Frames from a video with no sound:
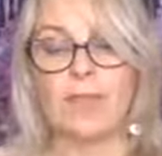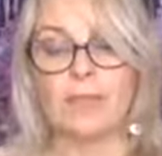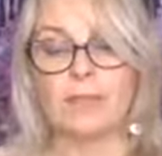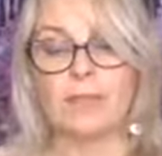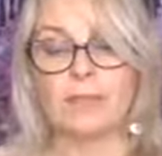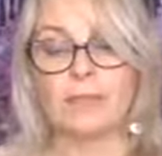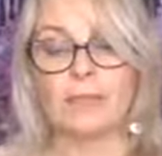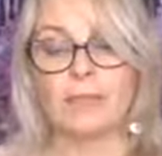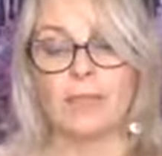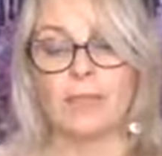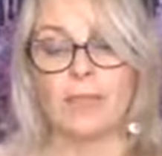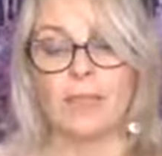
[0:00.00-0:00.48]

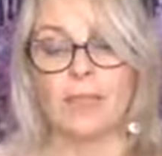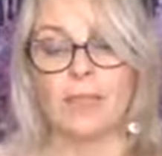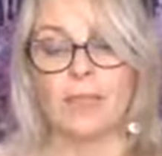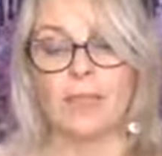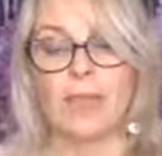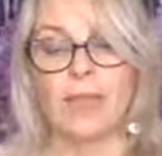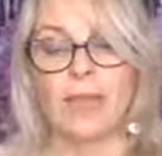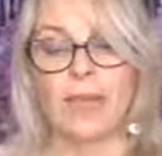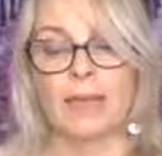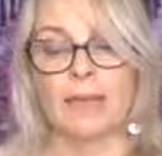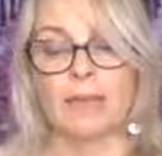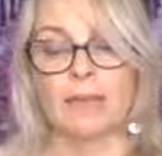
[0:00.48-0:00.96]
And
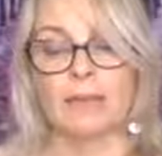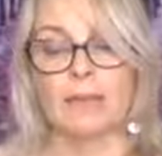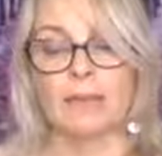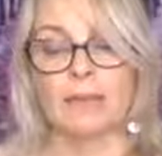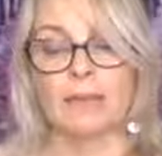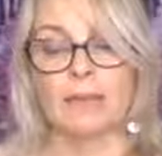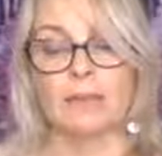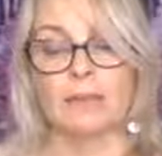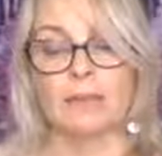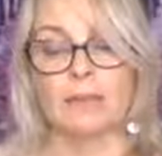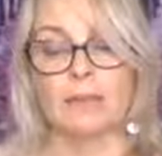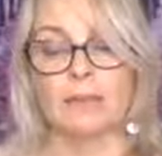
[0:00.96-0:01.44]

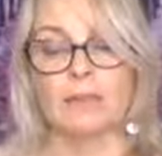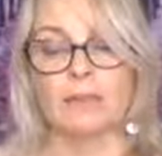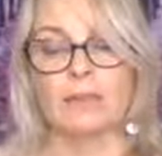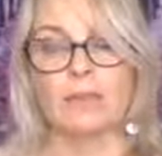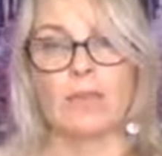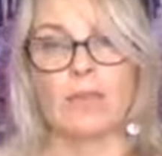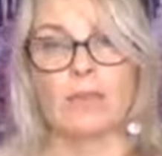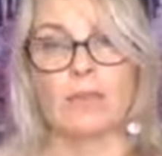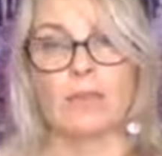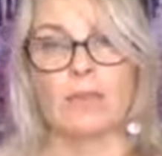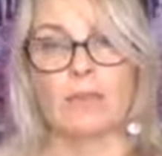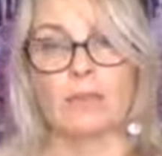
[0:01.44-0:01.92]
that's,
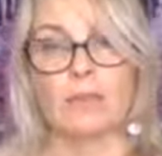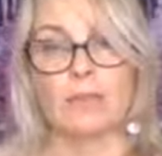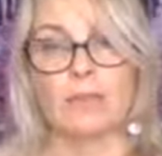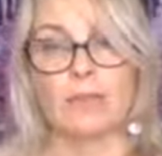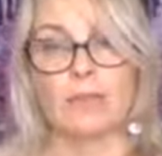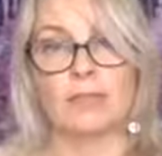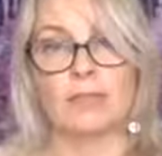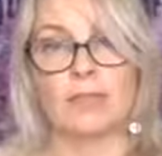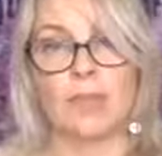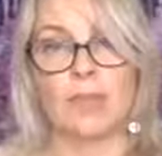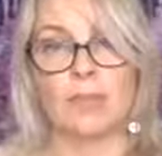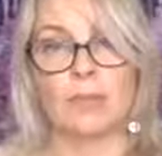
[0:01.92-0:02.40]
so
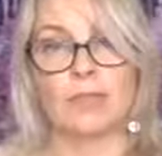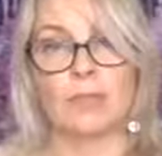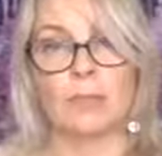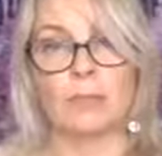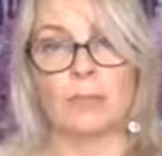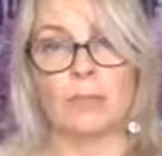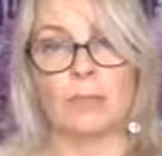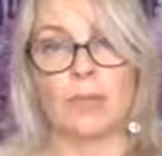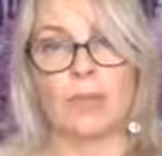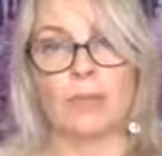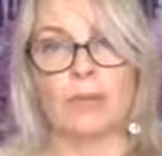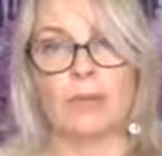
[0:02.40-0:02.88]
there's
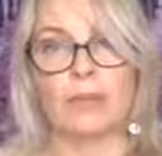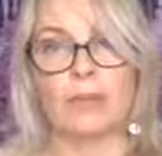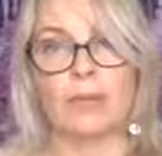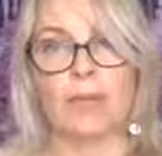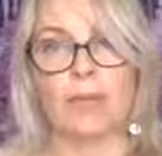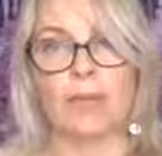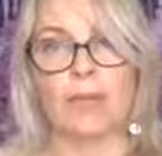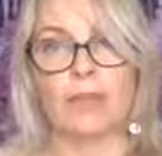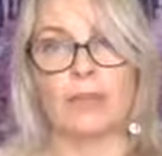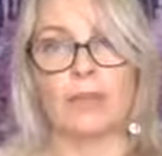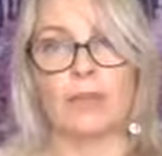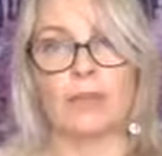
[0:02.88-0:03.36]
never a point
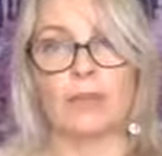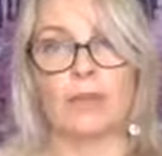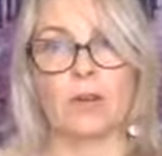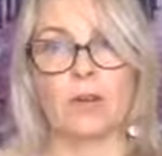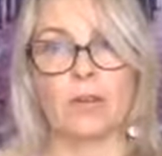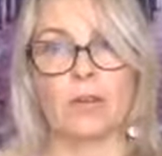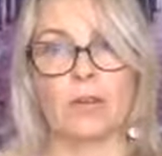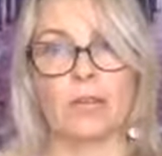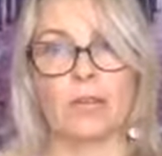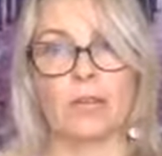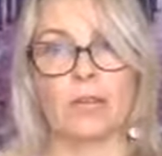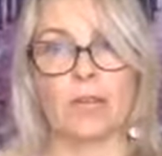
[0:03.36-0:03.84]
where
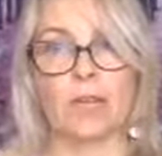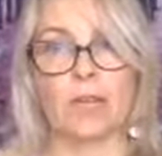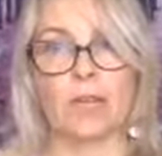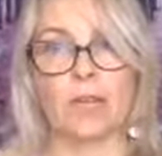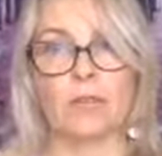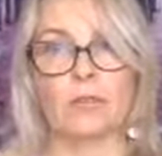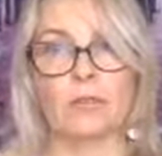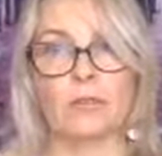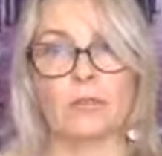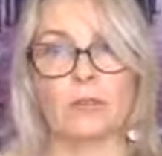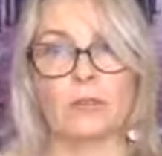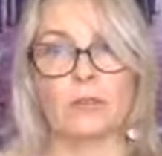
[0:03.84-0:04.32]
God and the
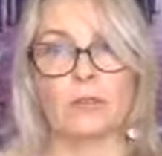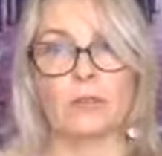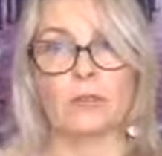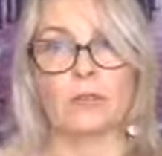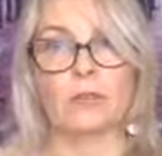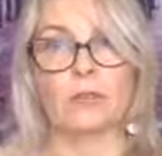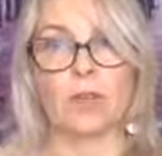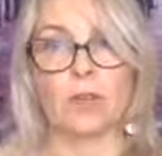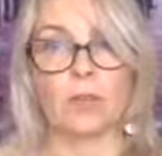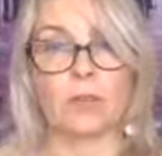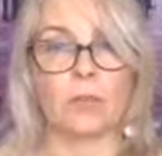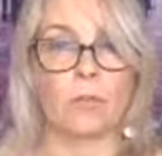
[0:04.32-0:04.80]

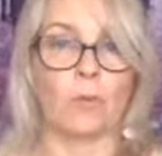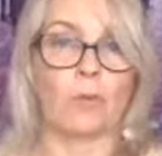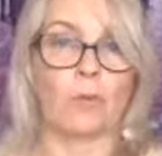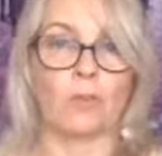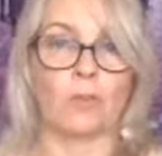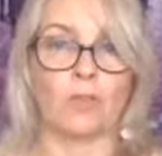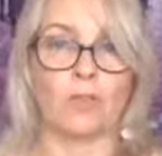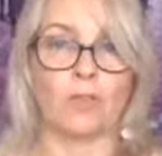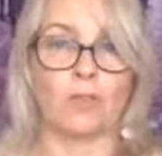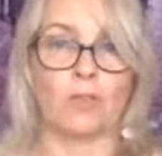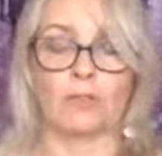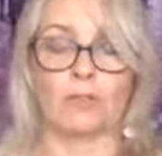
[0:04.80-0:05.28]
angels don't
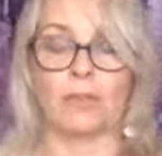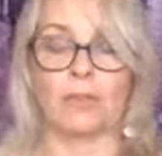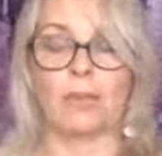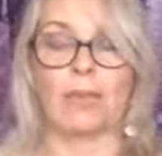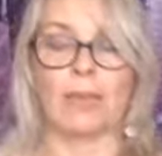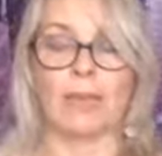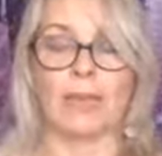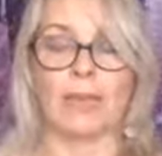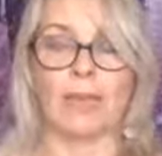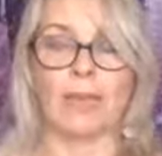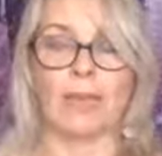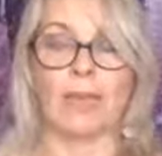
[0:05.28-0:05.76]
want you
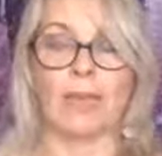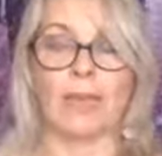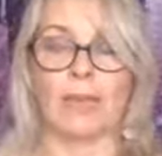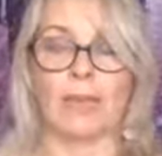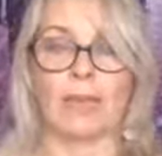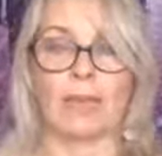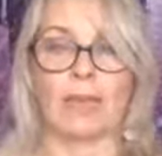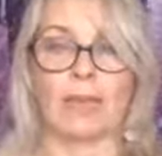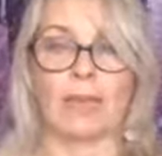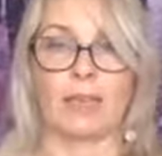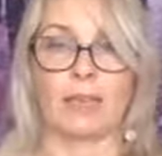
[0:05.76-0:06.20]
to be